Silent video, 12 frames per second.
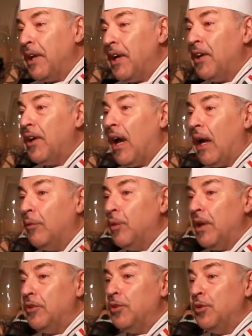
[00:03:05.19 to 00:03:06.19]
there, I
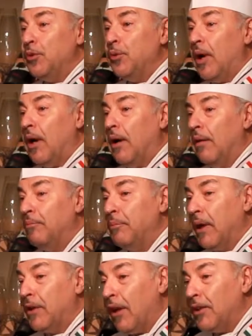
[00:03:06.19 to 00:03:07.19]
went to a
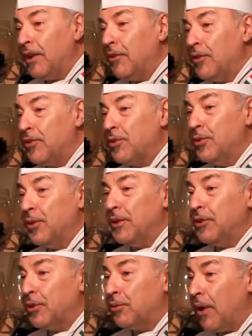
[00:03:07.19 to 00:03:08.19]
culinary school
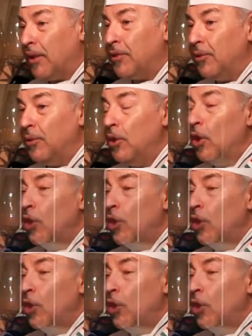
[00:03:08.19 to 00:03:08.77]
in Toronto,